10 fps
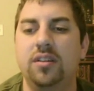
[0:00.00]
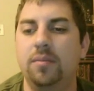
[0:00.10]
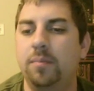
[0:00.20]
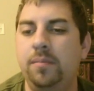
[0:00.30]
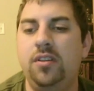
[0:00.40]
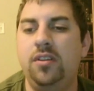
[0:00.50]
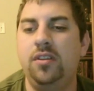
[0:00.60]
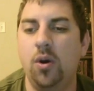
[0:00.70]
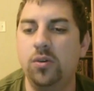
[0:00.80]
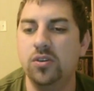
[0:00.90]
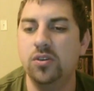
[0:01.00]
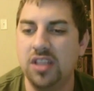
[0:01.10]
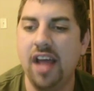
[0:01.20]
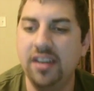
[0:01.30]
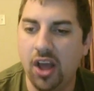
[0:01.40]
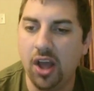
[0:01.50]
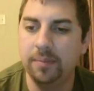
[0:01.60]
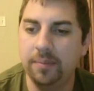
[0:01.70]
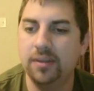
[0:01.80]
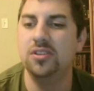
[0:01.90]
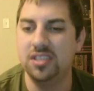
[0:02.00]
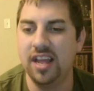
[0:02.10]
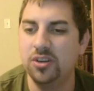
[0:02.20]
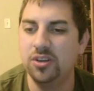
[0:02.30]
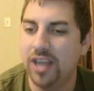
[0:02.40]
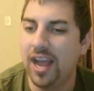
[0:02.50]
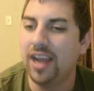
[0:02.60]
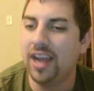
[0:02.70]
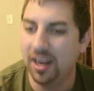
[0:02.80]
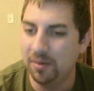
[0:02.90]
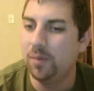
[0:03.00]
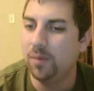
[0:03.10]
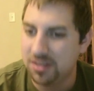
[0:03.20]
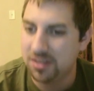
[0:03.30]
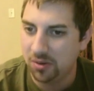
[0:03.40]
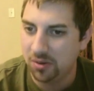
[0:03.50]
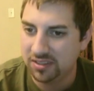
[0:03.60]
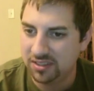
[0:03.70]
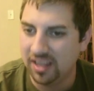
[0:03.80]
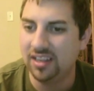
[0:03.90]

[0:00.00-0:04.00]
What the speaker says: donors lined up to send you a check at a moment's notice. Like